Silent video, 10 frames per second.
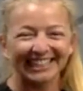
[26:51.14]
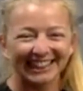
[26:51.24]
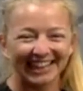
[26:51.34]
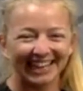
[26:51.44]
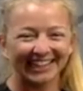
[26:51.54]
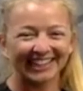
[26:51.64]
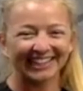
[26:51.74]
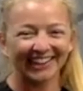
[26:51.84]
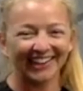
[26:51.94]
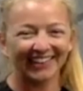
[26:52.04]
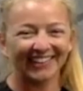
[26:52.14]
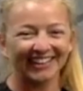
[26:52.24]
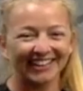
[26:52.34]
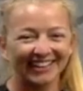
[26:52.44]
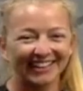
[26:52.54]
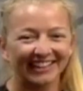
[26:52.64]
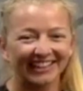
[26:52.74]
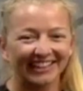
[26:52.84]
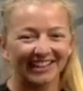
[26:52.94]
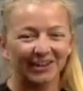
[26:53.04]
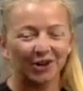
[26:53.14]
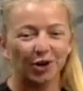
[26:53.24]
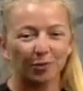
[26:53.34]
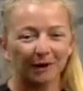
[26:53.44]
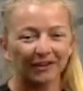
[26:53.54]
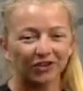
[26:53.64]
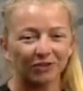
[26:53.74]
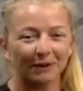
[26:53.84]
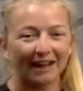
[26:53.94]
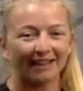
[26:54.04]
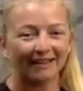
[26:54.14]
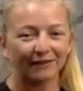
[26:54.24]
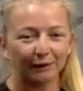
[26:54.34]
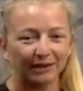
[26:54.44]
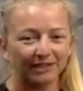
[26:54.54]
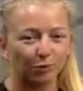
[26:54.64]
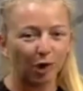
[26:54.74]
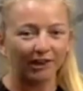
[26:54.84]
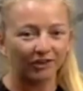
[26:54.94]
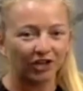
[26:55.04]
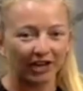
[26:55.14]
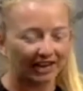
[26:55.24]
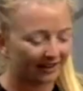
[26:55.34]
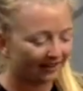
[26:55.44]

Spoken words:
There you go. No pressure, Mel. Everyone's watching.